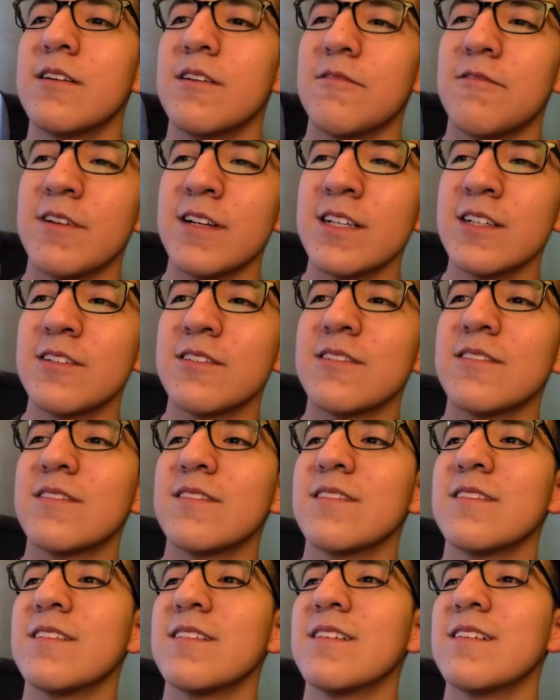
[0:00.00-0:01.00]
Where'd it go?
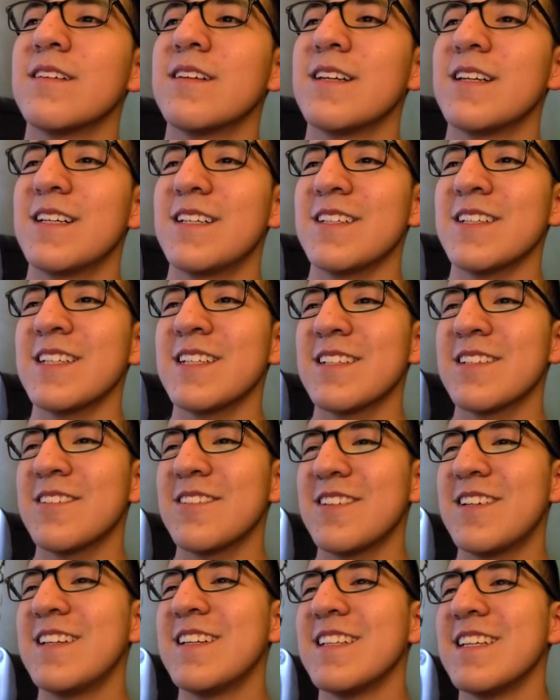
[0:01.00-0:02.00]
Okay, so
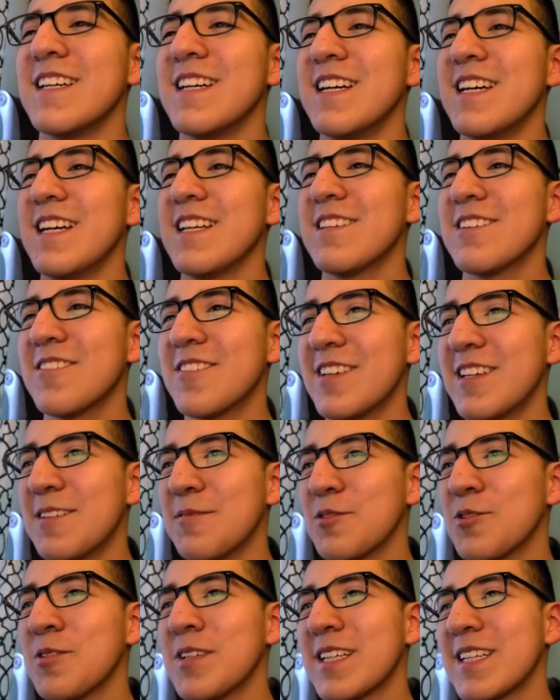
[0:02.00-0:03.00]
it's over here.
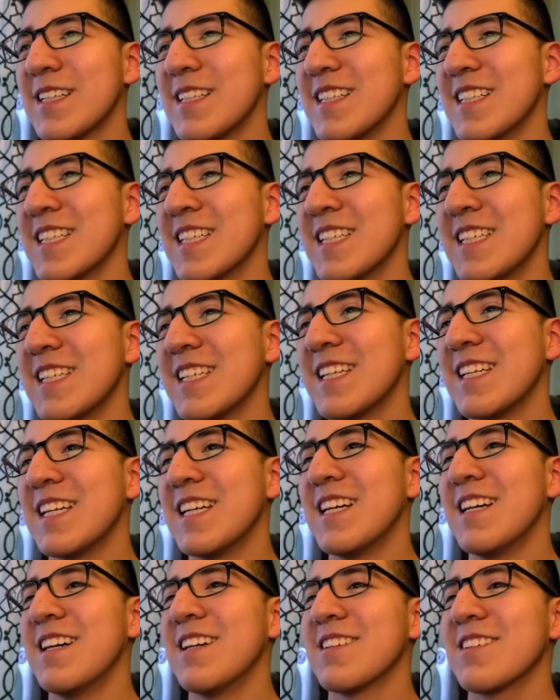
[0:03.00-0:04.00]
I'm tweaking. Okay,
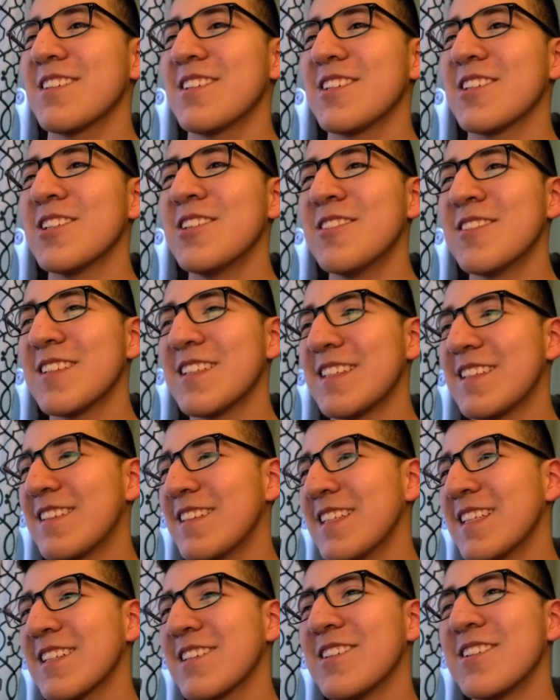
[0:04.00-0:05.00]
so you go in this
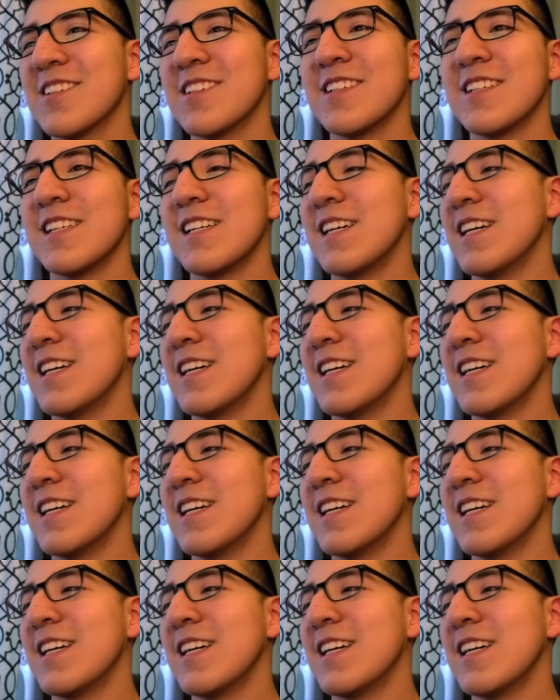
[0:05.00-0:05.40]
sinkhole.